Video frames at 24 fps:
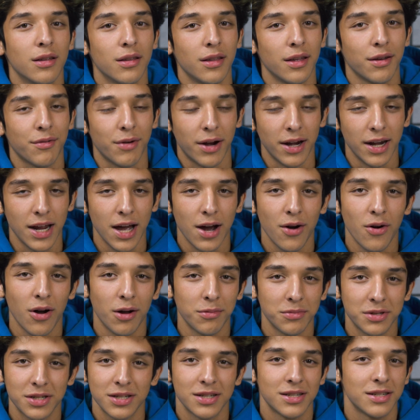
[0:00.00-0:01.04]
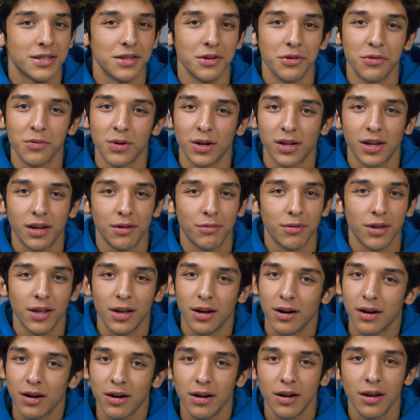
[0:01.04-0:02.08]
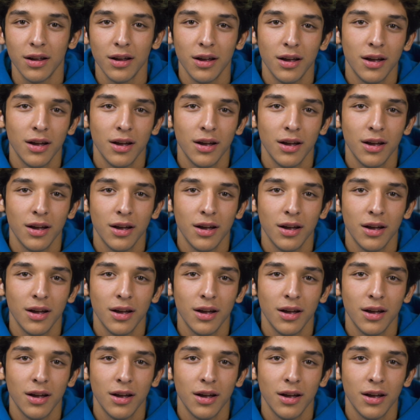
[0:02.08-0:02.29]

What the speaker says: Like right now I'm just still working really hard.